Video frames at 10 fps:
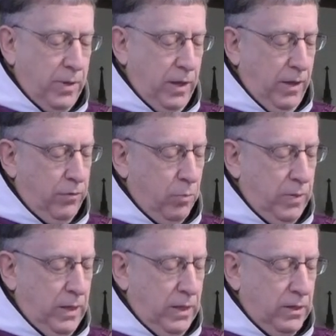behavior
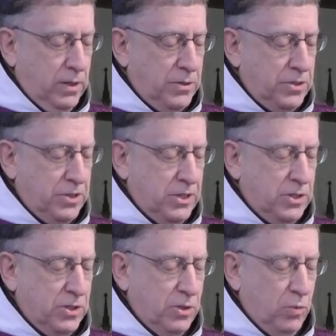be
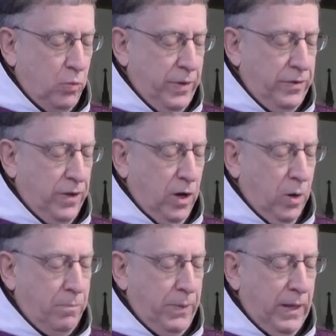inconsistent with
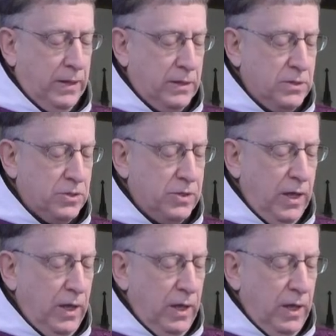our penance,